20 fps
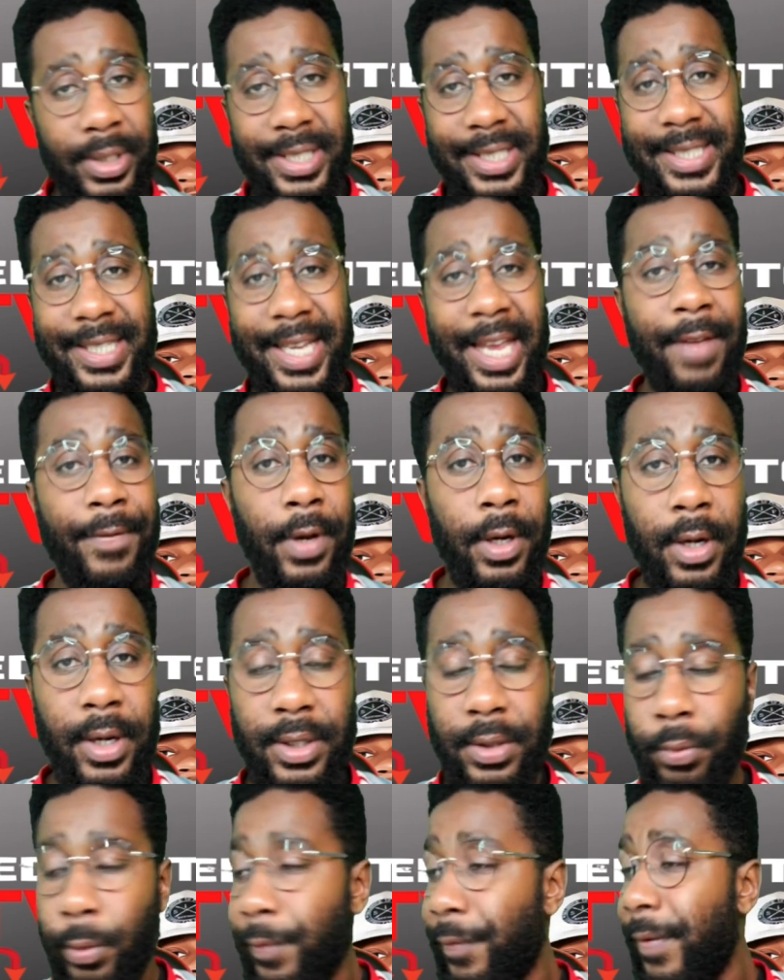saving us
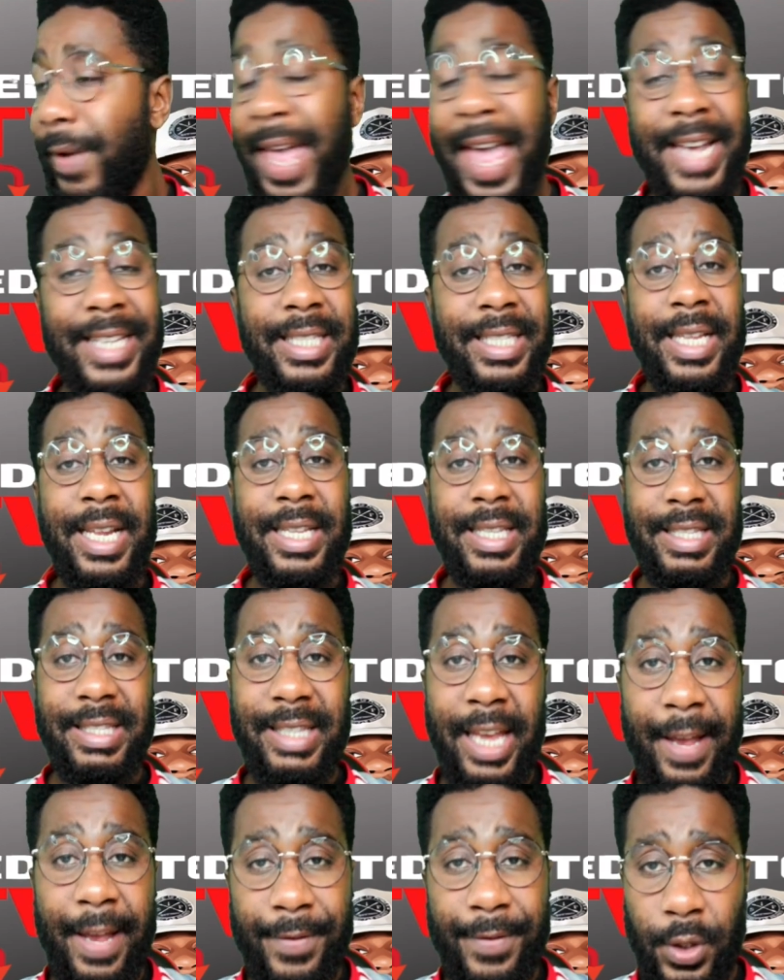with excellent
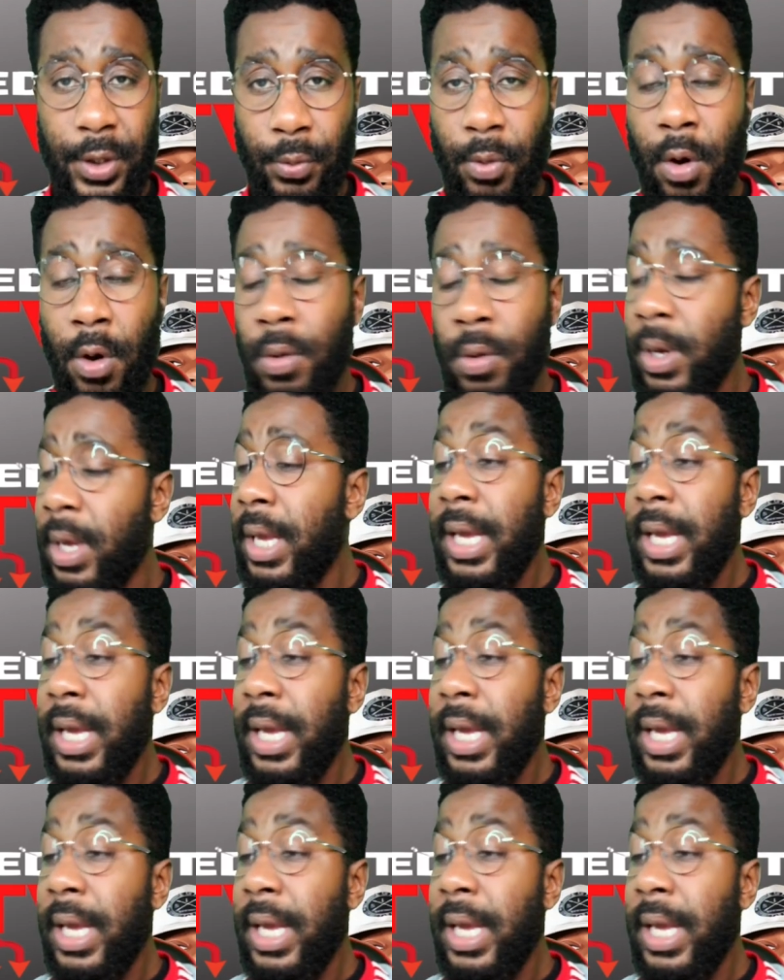saves as well.